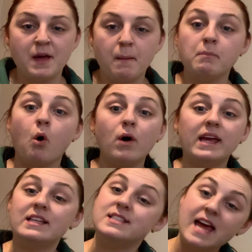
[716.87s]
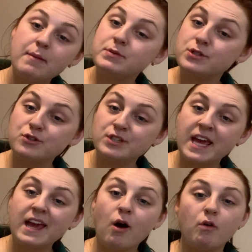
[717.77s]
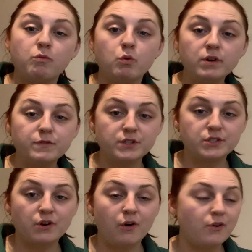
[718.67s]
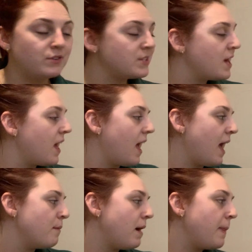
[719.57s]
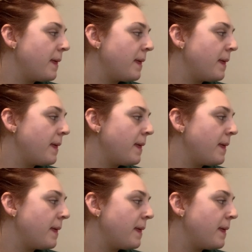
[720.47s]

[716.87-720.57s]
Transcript: more in-depth study of one of the stores, and